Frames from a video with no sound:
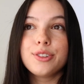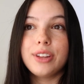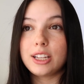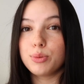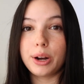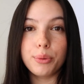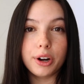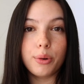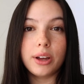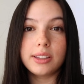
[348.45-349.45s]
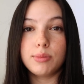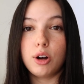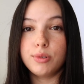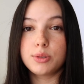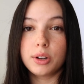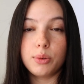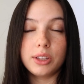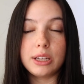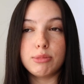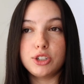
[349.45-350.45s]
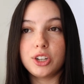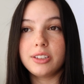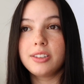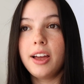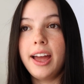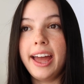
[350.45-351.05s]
so that's what I work with. I'm not always working with images,